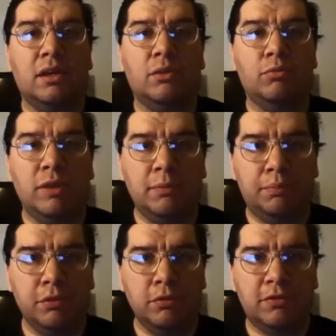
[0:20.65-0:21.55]
A
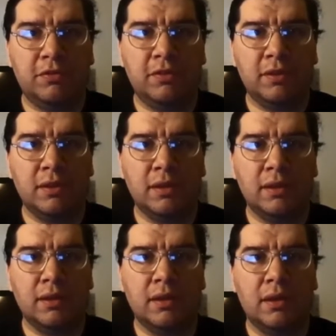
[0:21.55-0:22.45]
reboot
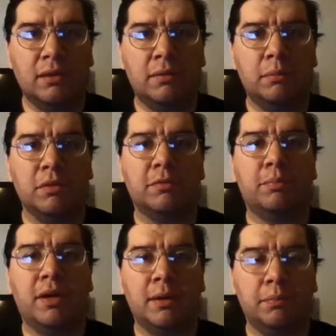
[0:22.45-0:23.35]
of the
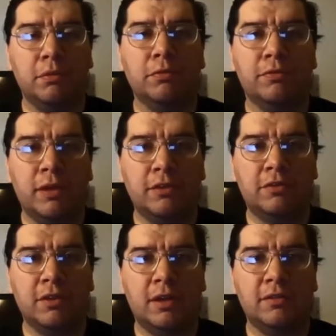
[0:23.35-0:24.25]
most popular
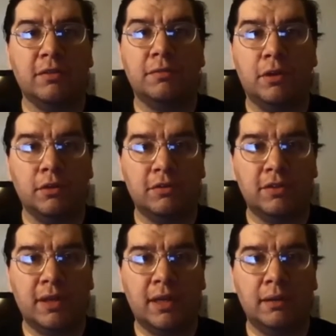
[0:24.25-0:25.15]
franchise of all
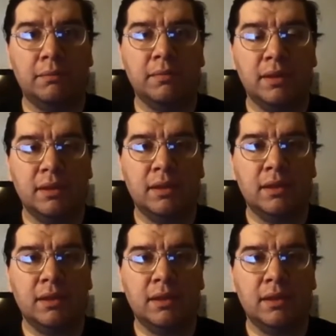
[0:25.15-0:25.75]
time,